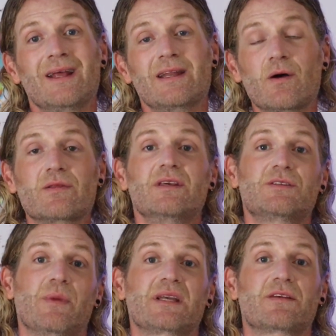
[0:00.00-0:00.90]
Now
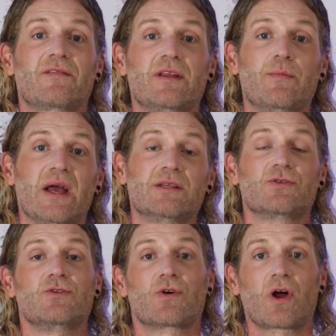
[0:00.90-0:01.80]
this massively depends
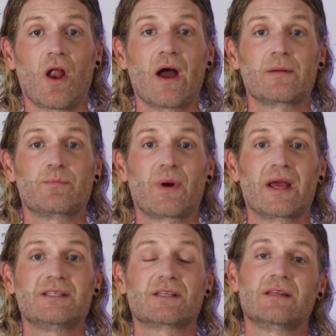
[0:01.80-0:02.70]
on your client
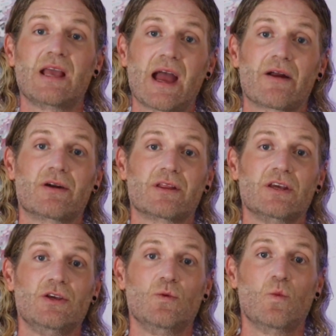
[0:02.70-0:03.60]
base and the area
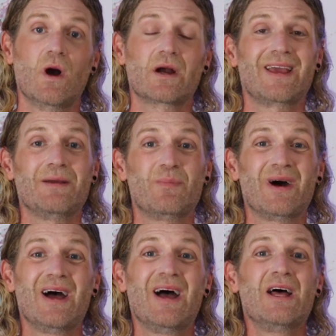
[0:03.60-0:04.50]
that you work in,
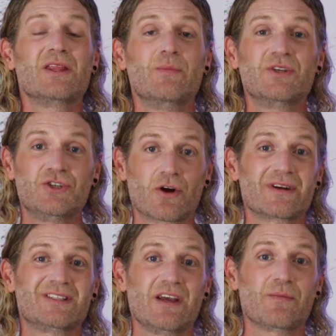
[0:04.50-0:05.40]
but the
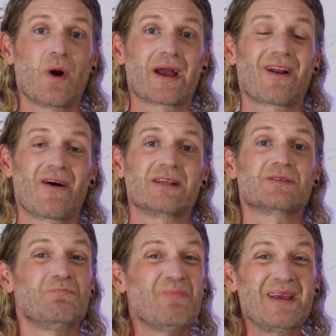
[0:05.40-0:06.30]
majority of my
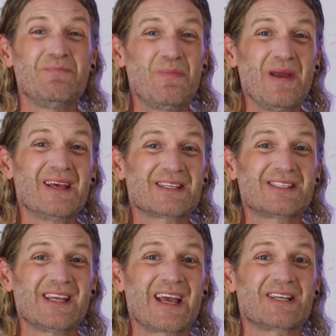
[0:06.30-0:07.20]
clients may be a
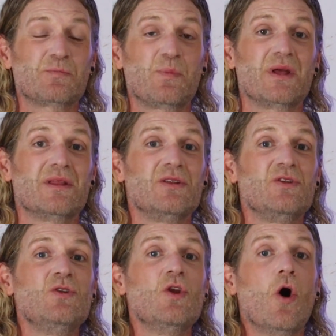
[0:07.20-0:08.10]
6, but
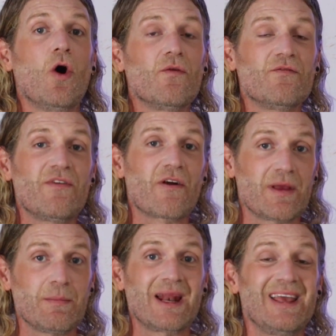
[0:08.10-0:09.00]
not
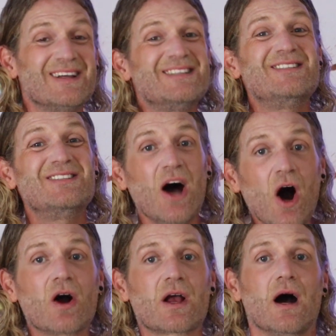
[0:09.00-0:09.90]
very many are
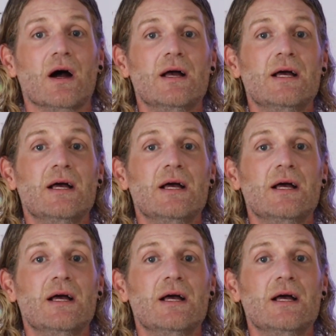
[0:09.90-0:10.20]
darker.